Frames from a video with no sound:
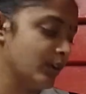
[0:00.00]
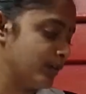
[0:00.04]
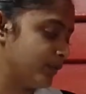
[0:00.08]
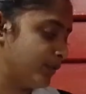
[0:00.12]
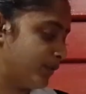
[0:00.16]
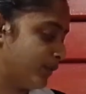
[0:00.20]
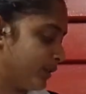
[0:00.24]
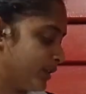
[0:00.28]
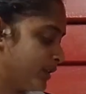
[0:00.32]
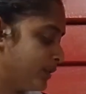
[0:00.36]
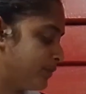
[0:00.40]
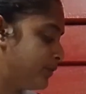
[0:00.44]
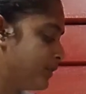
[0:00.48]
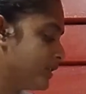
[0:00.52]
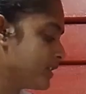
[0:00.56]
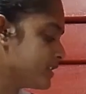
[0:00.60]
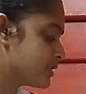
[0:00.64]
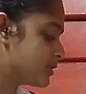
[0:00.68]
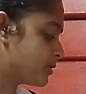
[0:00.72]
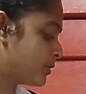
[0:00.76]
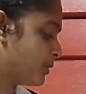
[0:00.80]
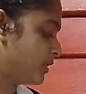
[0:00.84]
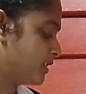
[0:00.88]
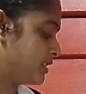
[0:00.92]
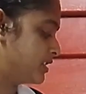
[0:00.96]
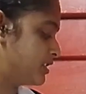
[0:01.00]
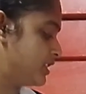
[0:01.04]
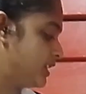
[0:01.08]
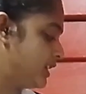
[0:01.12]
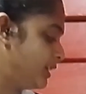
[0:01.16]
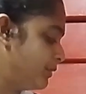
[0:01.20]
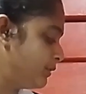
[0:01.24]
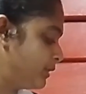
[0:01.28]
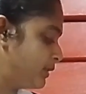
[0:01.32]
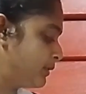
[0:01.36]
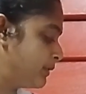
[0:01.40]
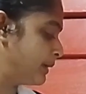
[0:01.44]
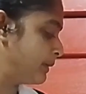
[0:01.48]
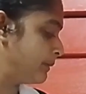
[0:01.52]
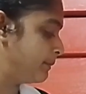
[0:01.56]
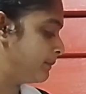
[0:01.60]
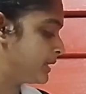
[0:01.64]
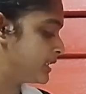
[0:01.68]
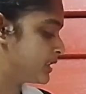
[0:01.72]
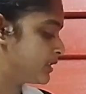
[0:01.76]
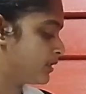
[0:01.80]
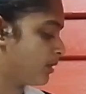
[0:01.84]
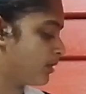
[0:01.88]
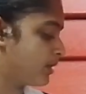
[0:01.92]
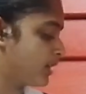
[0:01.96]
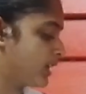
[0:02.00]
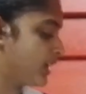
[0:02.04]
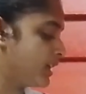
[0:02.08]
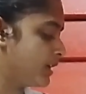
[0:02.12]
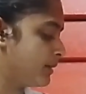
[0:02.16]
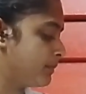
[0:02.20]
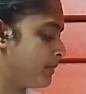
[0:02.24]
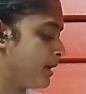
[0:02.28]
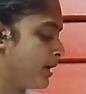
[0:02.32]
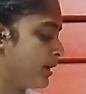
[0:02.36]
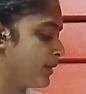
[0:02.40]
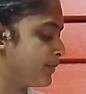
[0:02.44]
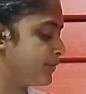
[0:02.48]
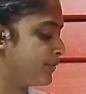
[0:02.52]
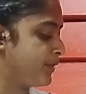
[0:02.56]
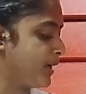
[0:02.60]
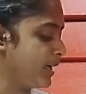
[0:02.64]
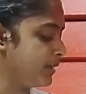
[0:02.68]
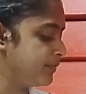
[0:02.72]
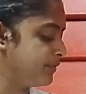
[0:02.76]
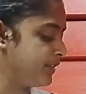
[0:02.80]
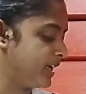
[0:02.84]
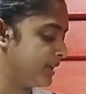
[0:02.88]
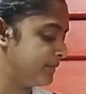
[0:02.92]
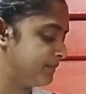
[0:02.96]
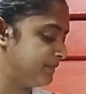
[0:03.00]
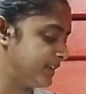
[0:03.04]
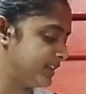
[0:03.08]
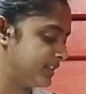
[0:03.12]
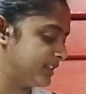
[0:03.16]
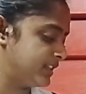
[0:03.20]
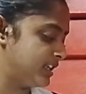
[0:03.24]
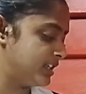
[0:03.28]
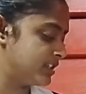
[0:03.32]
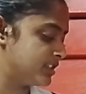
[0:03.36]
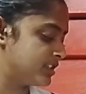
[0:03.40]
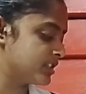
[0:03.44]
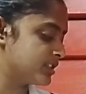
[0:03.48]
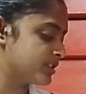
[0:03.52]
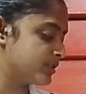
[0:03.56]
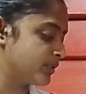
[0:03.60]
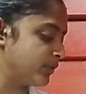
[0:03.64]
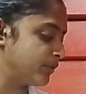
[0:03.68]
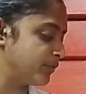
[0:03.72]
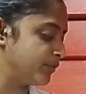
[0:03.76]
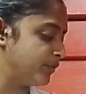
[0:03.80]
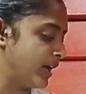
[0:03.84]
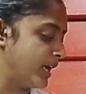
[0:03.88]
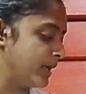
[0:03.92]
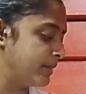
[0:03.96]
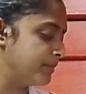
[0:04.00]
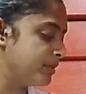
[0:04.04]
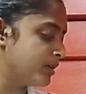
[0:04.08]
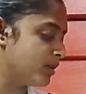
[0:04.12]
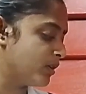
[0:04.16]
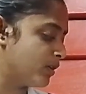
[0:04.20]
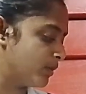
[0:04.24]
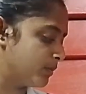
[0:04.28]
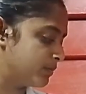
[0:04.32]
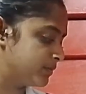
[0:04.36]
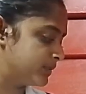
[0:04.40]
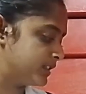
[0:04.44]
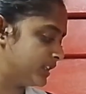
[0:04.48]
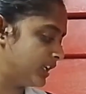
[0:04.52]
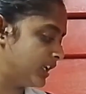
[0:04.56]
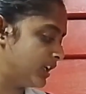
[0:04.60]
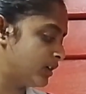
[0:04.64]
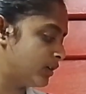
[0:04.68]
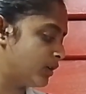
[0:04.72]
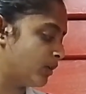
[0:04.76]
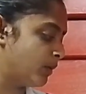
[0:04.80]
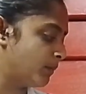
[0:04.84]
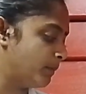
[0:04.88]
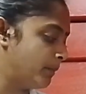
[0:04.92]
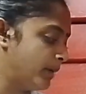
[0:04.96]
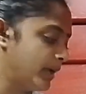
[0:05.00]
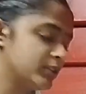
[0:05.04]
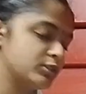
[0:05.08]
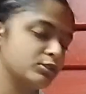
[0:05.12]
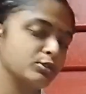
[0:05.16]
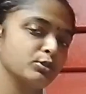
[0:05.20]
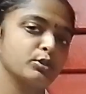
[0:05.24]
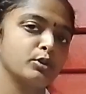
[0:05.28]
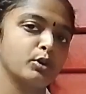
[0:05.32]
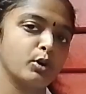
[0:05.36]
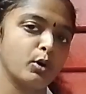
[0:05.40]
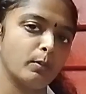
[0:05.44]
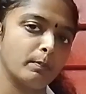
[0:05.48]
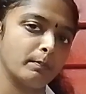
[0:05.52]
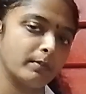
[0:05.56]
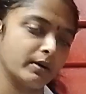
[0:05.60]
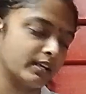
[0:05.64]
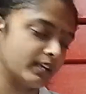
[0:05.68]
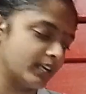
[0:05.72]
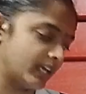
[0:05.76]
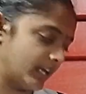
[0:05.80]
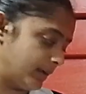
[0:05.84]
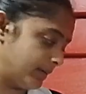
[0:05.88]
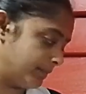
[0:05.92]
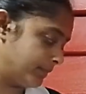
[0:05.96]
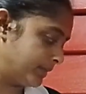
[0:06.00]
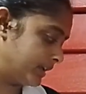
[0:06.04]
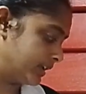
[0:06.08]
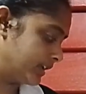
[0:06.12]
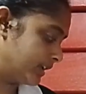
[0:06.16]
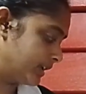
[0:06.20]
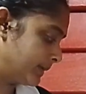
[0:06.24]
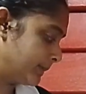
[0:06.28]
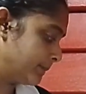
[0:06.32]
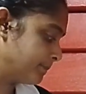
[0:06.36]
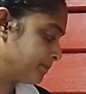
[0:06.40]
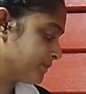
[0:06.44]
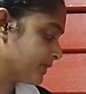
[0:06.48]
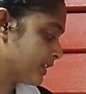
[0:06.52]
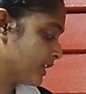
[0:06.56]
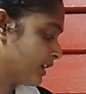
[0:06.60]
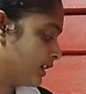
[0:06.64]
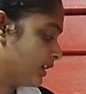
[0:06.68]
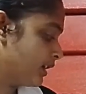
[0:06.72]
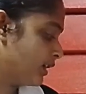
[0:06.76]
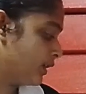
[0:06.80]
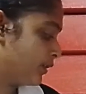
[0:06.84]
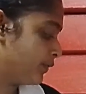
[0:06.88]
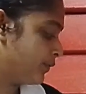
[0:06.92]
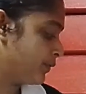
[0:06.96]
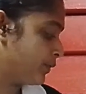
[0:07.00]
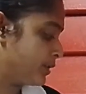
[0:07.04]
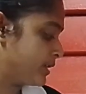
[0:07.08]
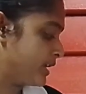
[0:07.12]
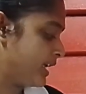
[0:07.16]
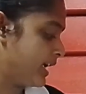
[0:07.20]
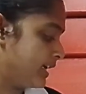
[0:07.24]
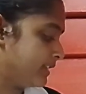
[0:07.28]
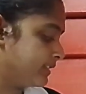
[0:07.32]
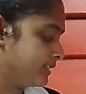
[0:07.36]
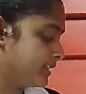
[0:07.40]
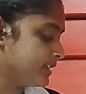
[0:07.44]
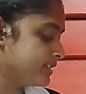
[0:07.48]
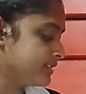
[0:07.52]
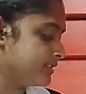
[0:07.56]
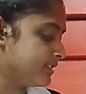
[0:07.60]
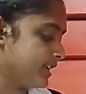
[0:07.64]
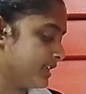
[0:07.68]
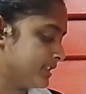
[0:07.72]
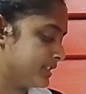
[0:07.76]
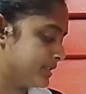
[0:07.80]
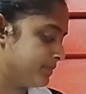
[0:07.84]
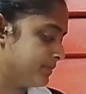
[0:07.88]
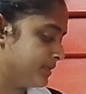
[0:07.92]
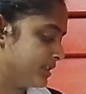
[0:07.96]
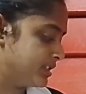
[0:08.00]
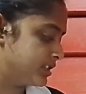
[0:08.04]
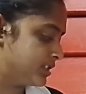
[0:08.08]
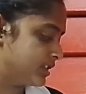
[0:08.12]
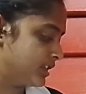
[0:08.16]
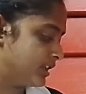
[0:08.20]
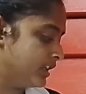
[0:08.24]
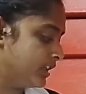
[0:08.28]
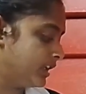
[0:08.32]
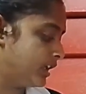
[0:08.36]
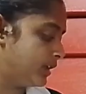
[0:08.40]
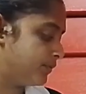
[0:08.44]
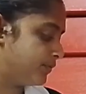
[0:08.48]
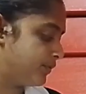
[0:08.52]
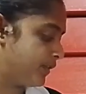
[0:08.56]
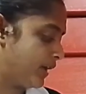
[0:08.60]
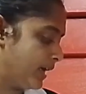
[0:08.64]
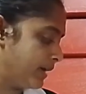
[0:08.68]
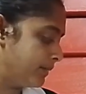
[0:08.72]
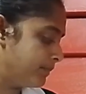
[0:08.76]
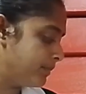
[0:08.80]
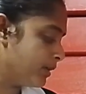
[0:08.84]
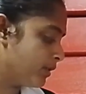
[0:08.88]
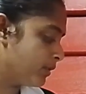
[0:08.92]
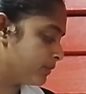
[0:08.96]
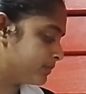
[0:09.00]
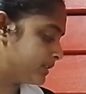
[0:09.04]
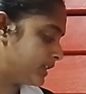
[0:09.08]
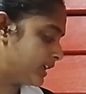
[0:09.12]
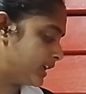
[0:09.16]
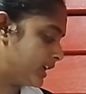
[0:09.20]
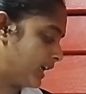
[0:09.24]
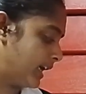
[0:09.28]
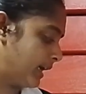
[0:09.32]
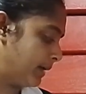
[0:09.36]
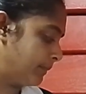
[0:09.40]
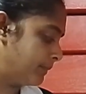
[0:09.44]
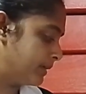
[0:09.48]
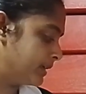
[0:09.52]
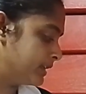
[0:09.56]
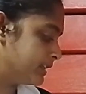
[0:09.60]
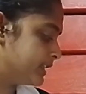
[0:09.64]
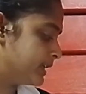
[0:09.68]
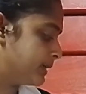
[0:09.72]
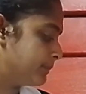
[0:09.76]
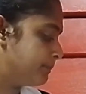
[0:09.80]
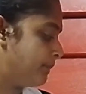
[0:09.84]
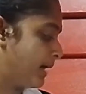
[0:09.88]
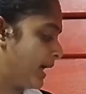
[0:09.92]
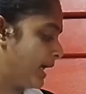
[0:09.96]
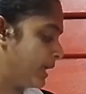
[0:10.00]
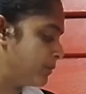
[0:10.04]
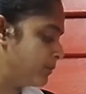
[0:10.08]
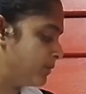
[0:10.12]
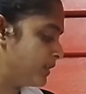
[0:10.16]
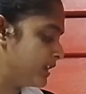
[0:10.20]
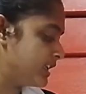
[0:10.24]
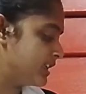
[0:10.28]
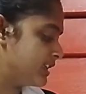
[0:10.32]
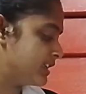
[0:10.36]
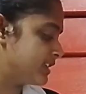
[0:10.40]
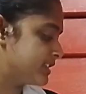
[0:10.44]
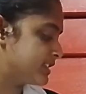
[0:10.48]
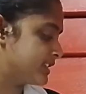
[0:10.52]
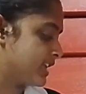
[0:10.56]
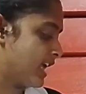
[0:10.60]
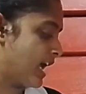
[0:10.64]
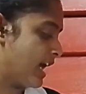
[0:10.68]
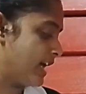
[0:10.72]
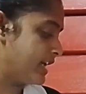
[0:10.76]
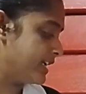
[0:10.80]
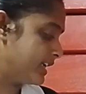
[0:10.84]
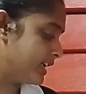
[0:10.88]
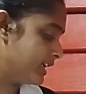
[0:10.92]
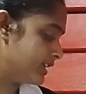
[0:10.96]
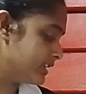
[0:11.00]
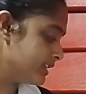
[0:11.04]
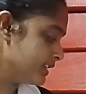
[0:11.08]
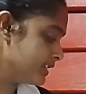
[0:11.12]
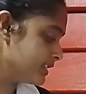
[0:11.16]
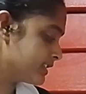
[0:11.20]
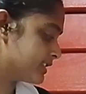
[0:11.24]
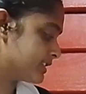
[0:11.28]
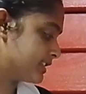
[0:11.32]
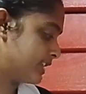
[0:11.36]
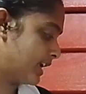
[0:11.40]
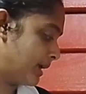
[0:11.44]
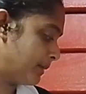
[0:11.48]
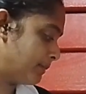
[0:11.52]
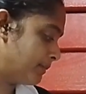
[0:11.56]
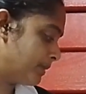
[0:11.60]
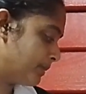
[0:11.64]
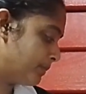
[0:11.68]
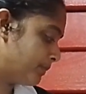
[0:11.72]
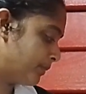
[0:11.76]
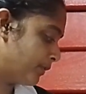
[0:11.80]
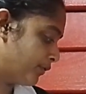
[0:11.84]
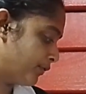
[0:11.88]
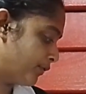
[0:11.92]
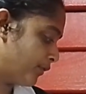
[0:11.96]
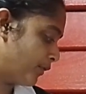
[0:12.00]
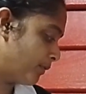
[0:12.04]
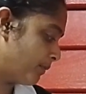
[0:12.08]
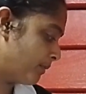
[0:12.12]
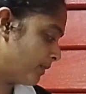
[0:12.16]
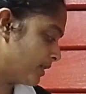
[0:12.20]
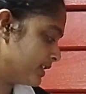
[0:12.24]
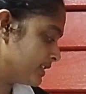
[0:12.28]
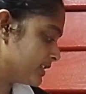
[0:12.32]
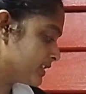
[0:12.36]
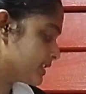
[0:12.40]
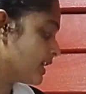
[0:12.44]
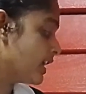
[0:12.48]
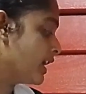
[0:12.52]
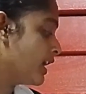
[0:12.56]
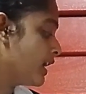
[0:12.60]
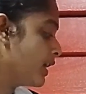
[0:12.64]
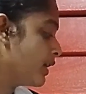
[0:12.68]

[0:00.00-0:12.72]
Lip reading: For the first question, we will be talking about 5 advantages of fiber optic compared to copper cable. For data transmission, in fiber optic cable, the bandwidth is higher, stable performance,